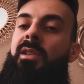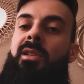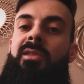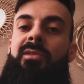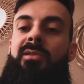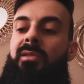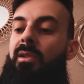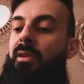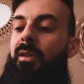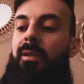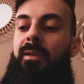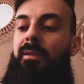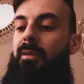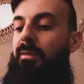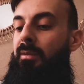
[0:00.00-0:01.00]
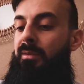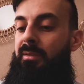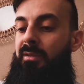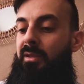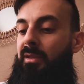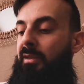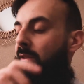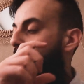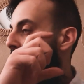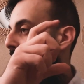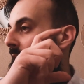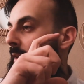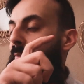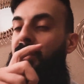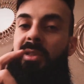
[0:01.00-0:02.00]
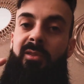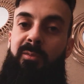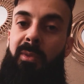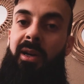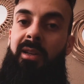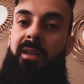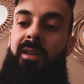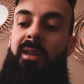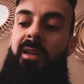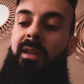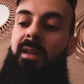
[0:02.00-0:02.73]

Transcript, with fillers: is the earpiece mic.